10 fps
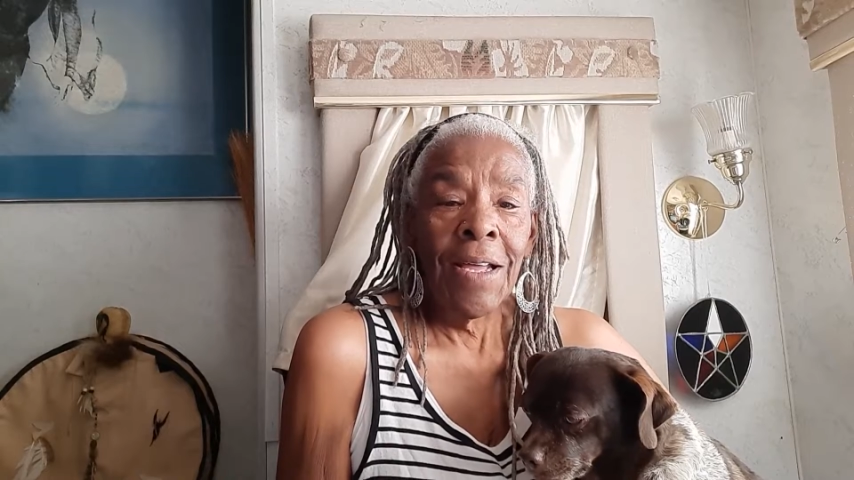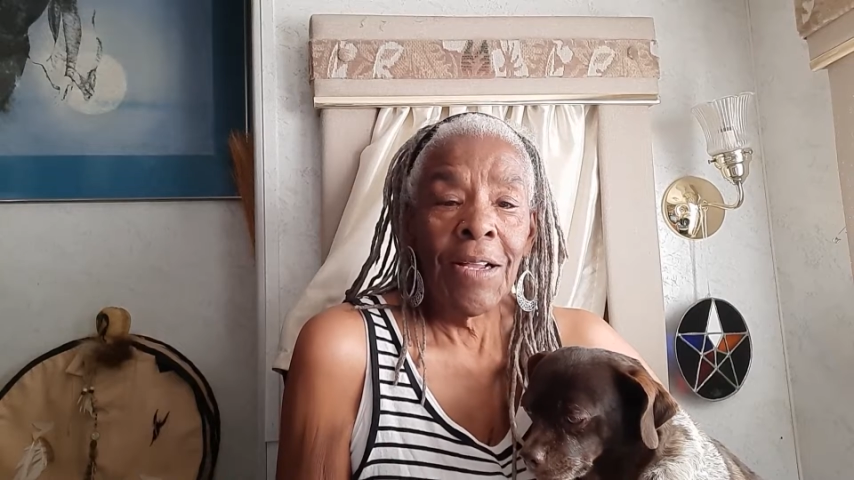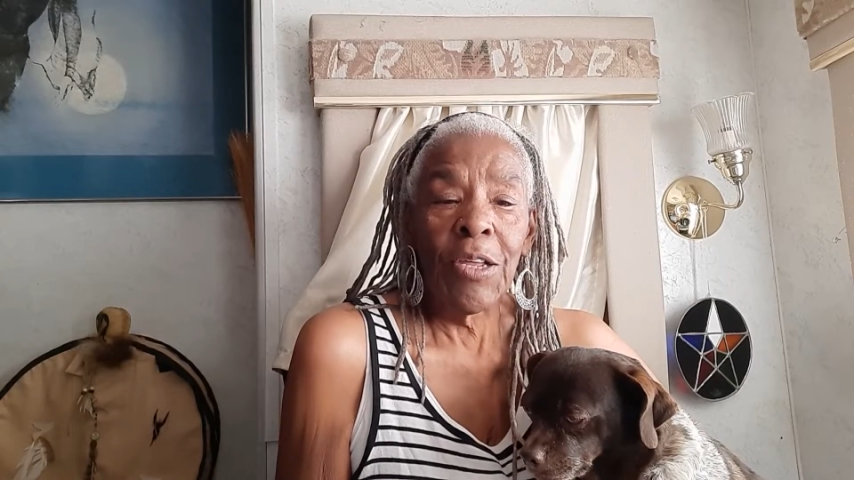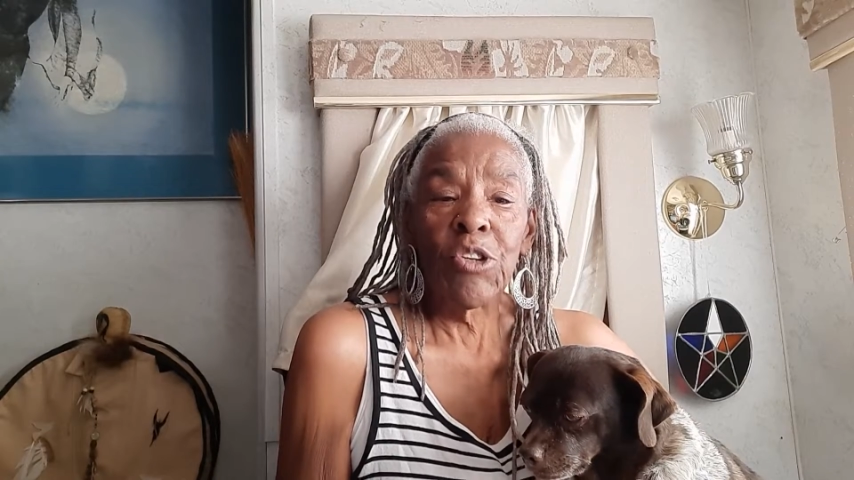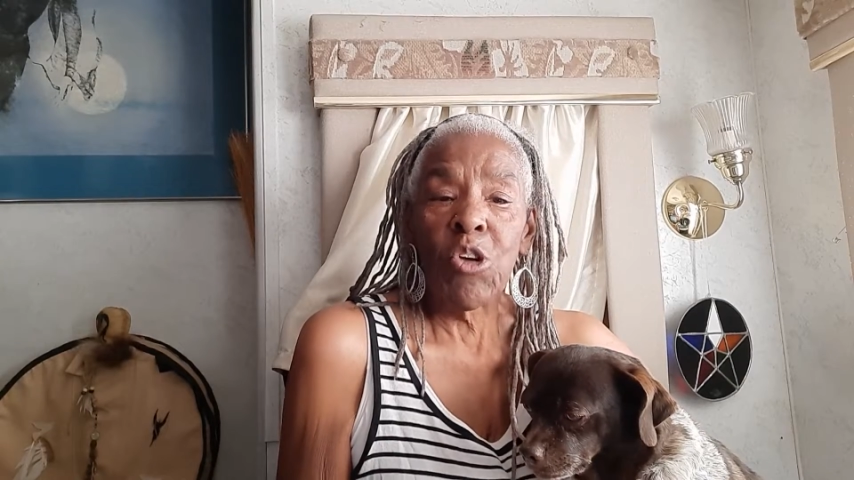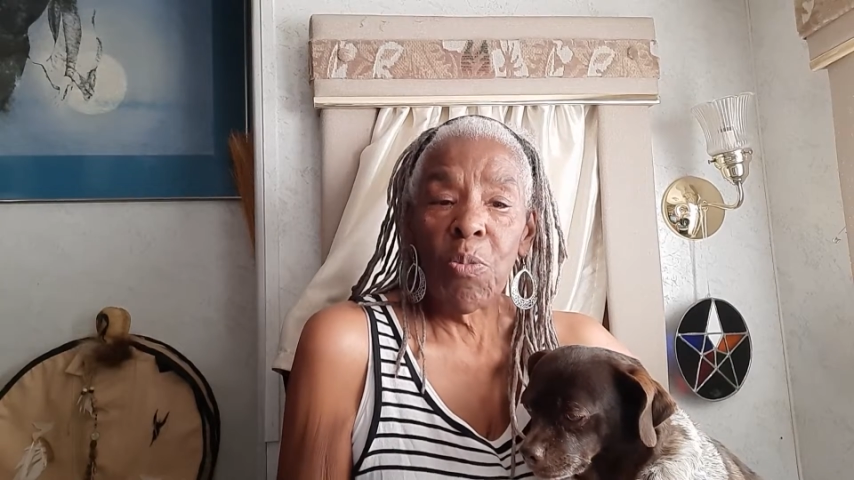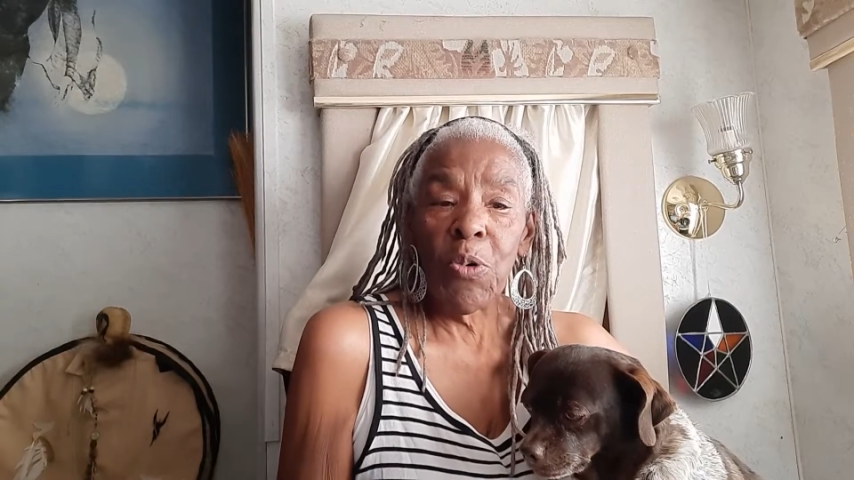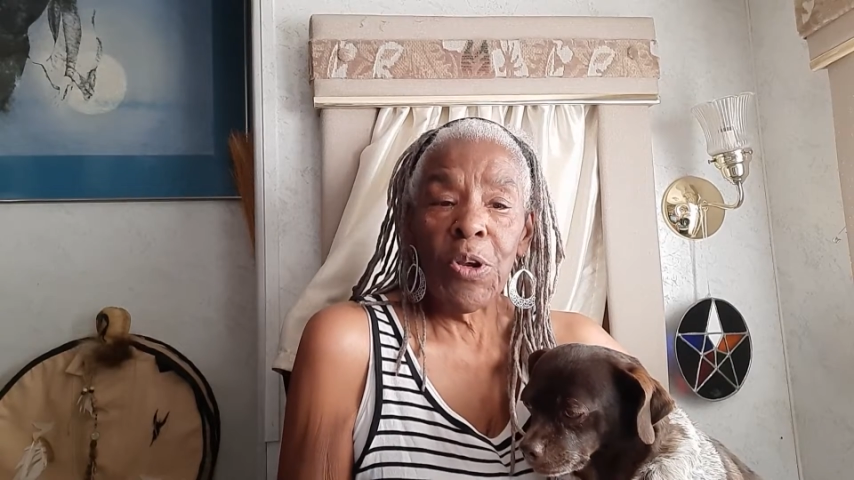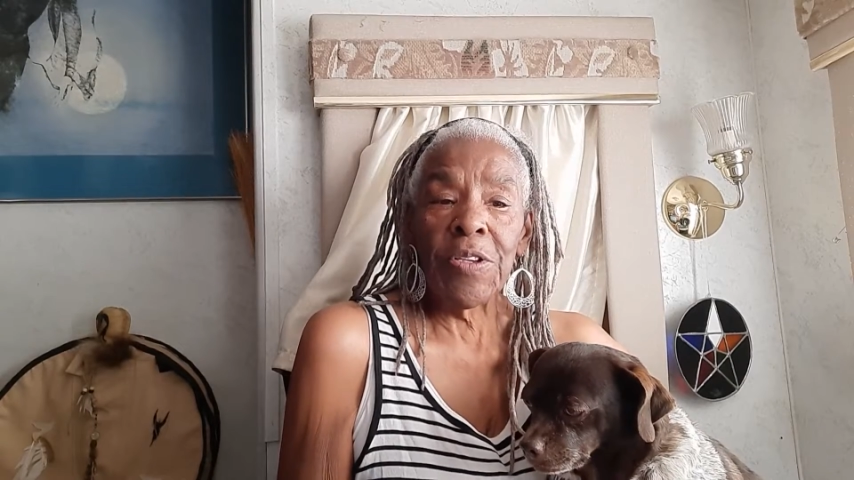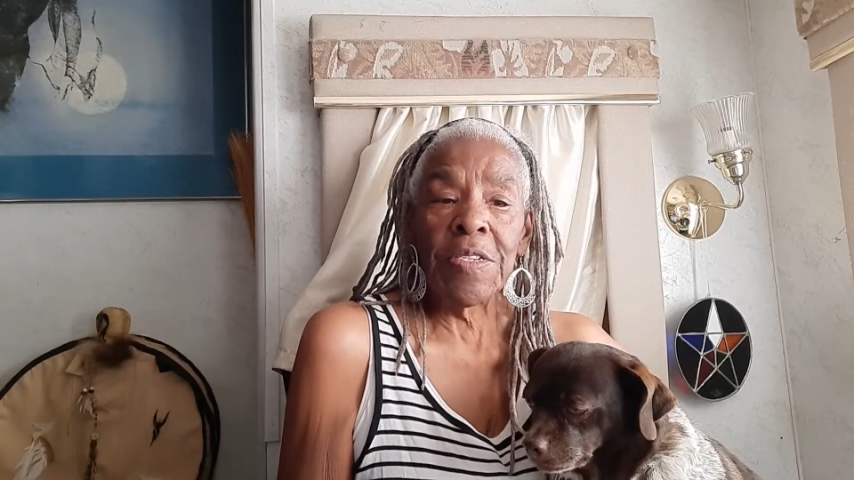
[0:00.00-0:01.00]
Click show
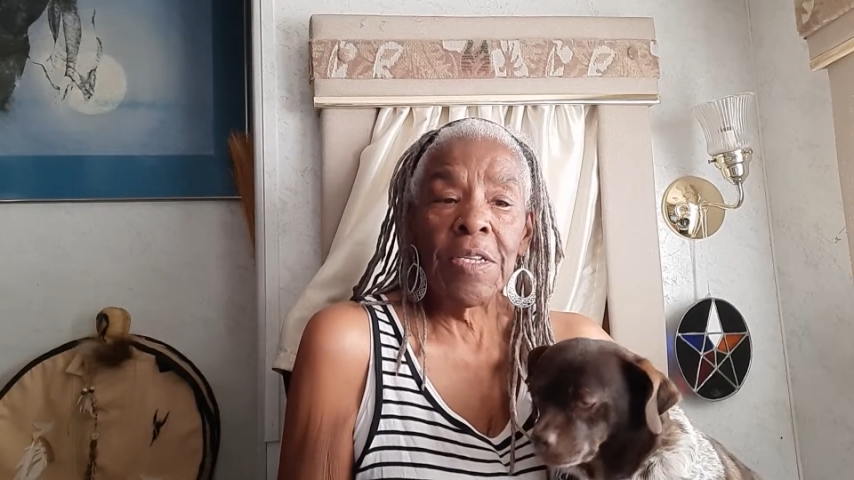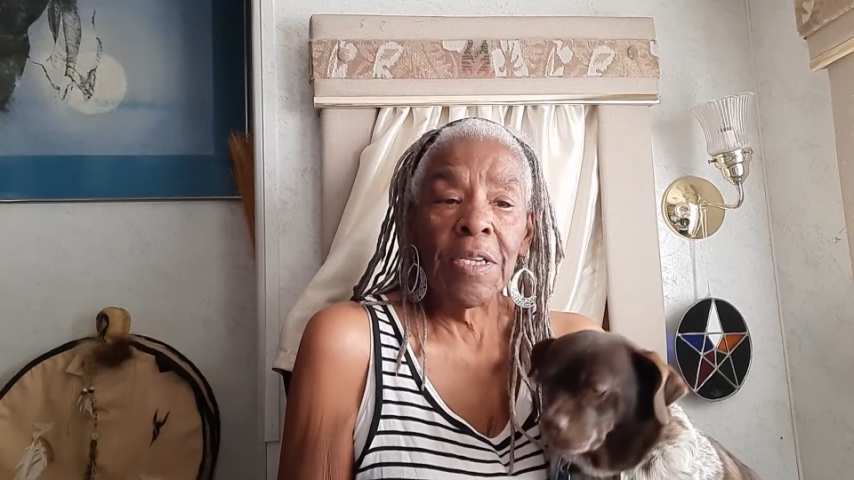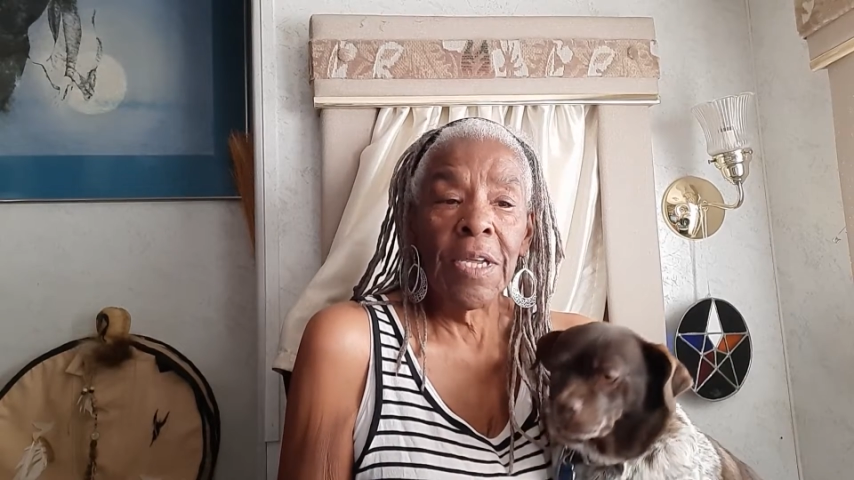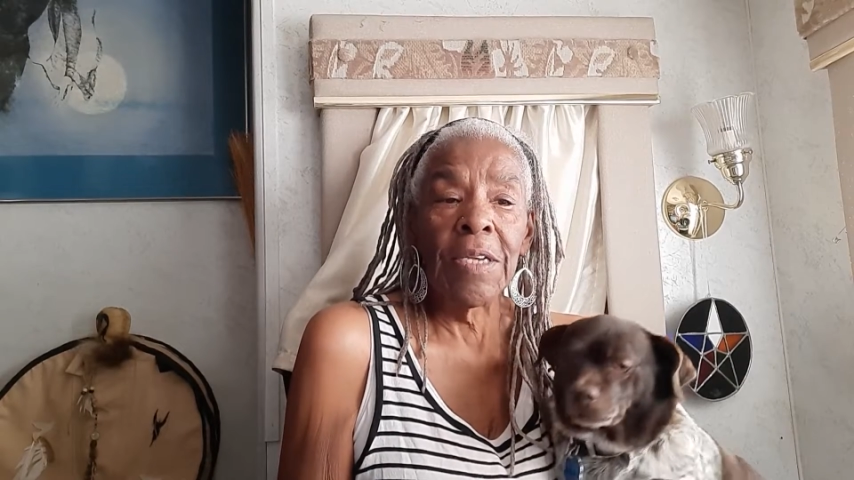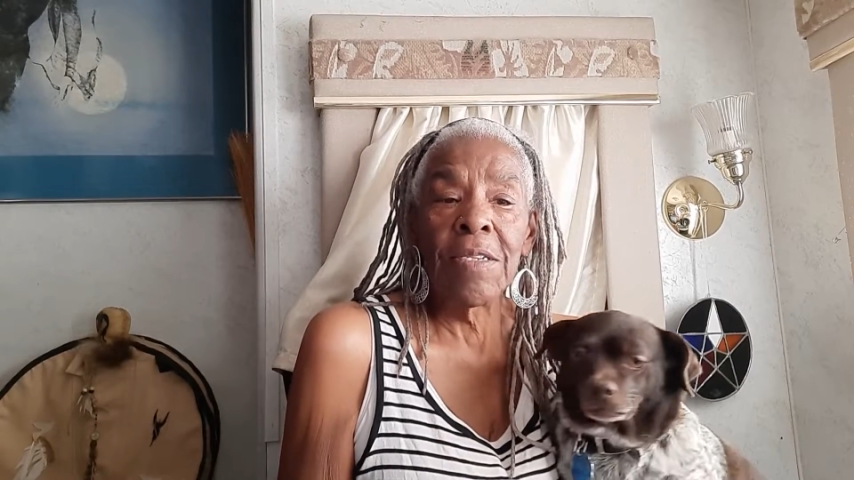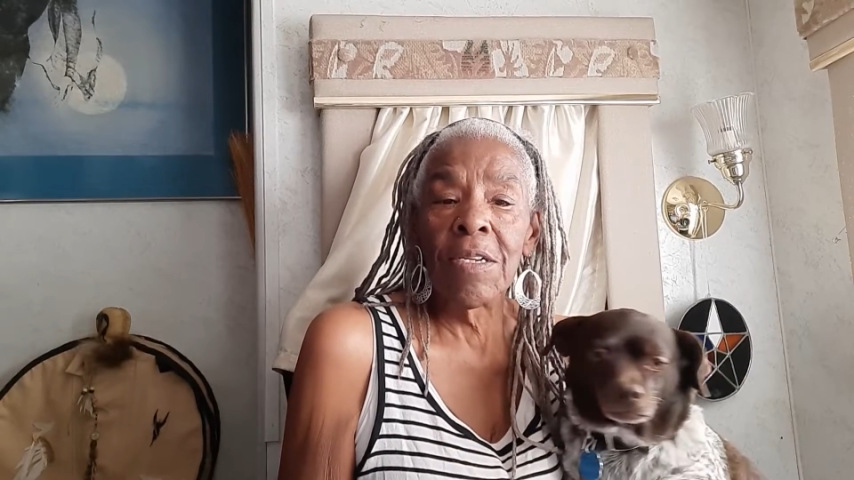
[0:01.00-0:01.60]
more to see the links